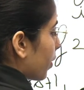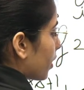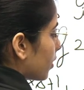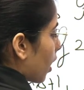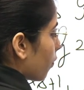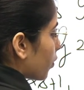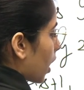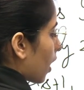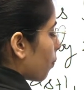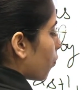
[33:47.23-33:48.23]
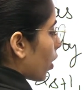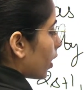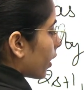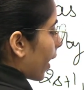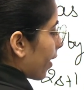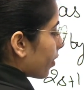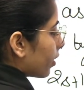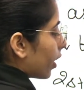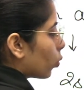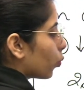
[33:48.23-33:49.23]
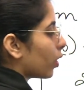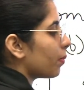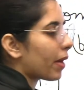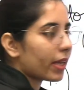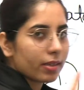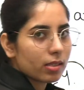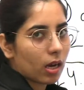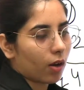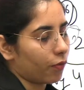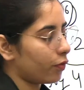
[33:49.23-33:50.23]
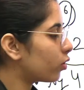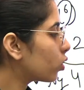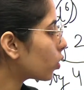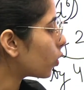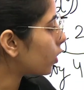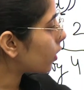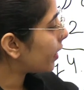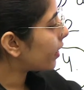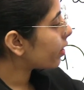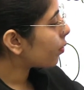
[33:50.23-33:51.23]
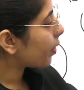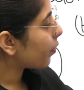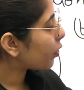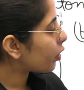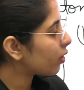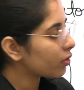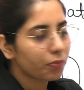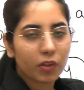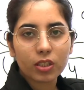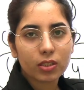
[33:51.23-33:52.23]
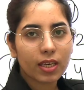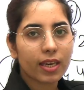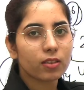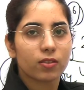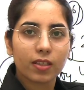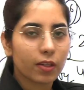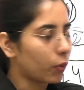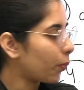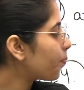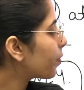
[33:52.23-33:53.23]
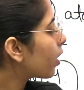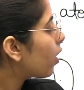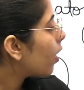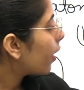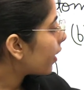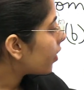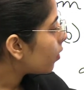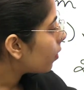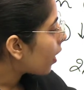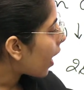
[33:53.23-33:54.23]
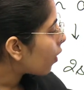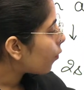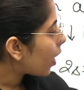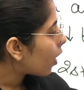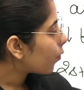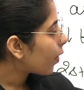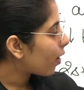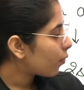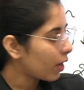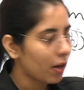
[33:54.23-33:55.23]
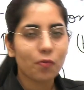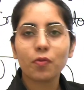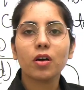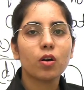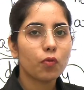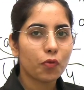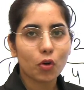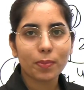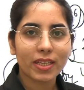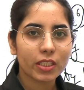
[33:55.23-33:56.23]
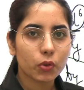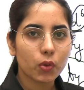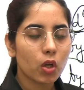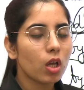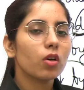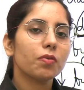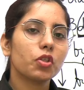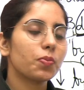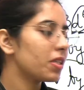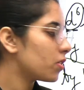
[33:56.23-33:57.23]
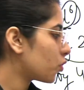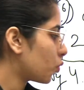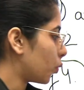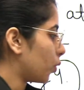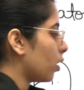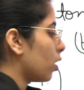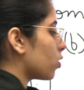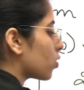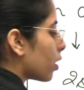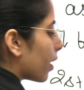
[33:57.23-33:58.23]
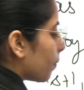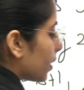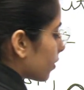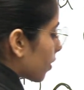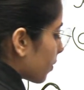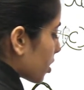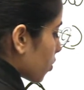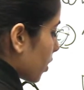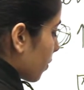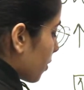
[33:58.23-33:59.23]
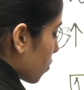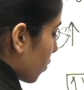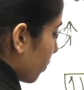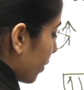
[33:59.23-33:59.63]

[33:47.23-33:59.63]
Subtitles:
plus half, the up one, and the down one minus half. So total net spin for this first case 0. Here half, half, half, half. 4 by 2, which means 2. So MS, summation MS will